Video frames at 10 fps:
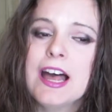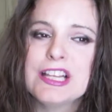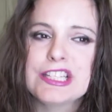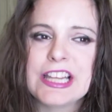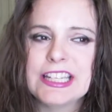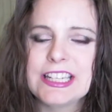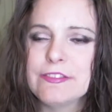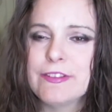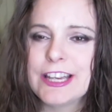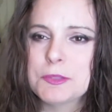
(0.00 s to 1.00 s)
scented
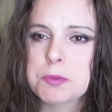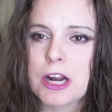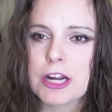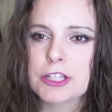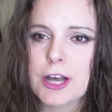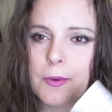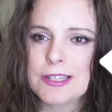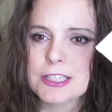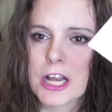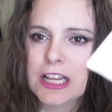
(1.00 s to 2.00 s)
face products
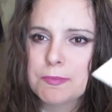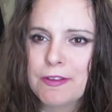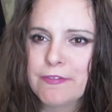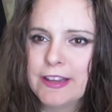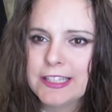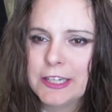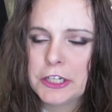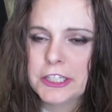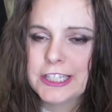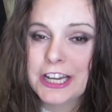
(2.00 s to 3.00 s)
always cause my face
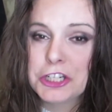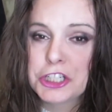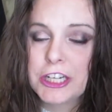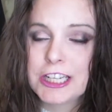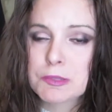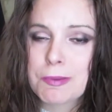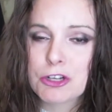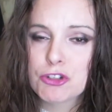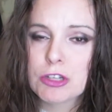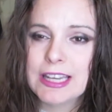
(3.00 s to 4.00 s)
irritation,
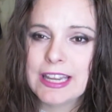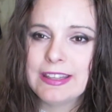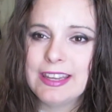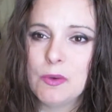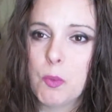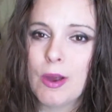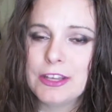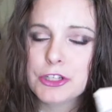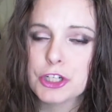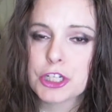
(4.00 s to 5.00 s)
especially in the
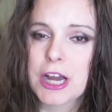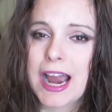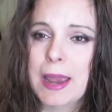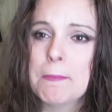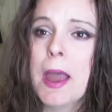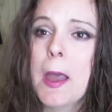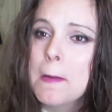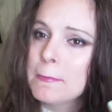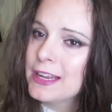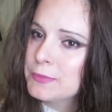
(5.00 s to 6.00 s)
winter time,
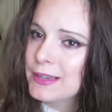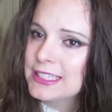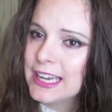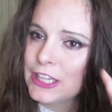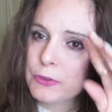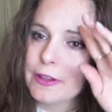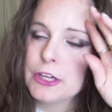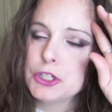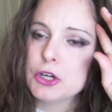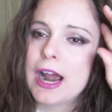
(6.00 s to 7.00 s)
because my skin's
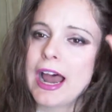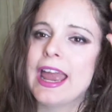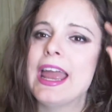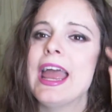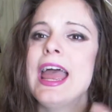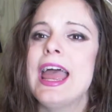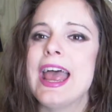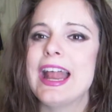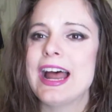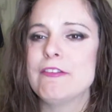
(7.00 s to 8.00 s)
really dry
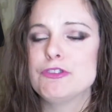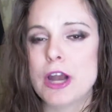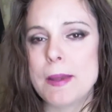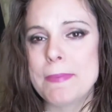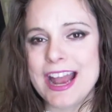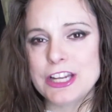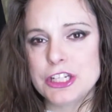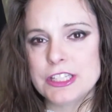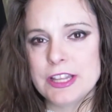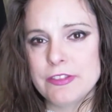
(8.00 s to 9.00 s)
and I have dry
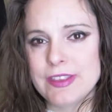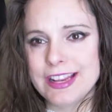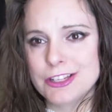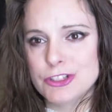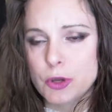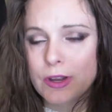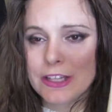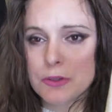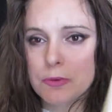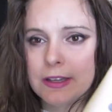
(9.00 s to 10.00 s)
patches and things, so it
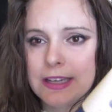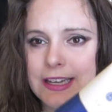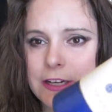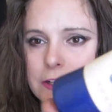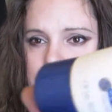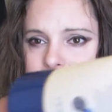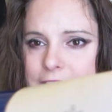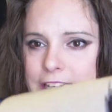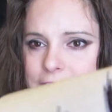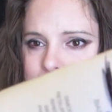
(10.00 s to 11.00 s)
gets really
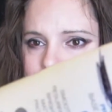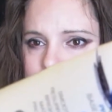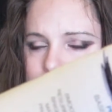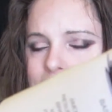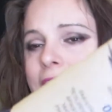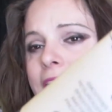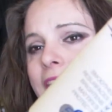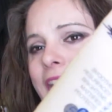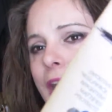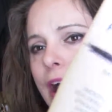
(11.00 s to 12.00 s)
irritated easily.
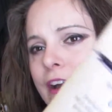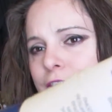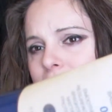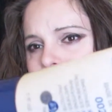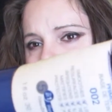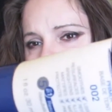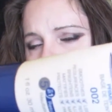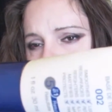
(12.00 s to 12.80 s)
However, I did not